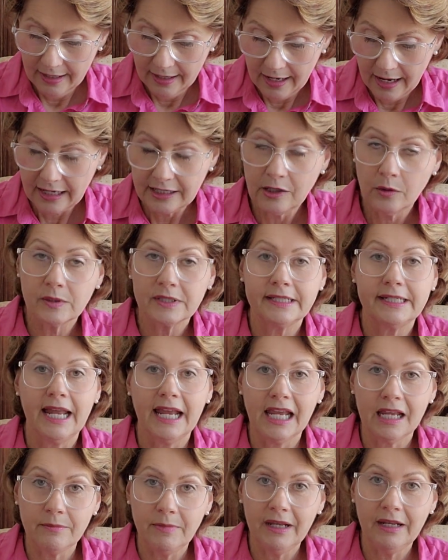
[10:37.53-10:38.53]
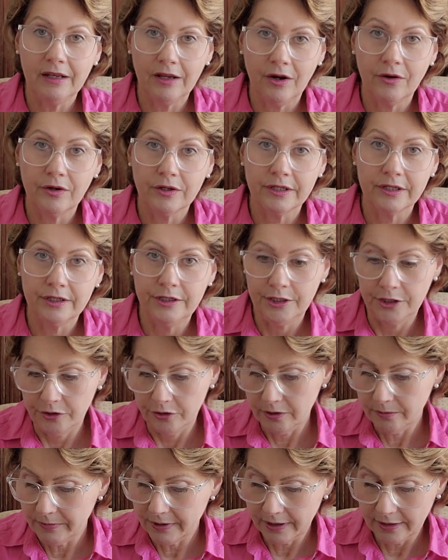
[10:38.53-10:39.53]
I know it's taking me longer to do
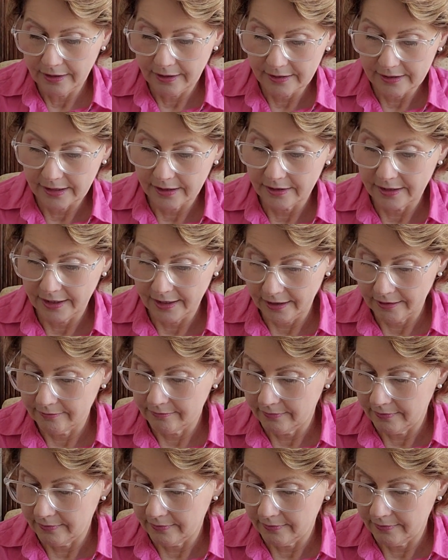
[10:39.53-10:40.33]
them because of the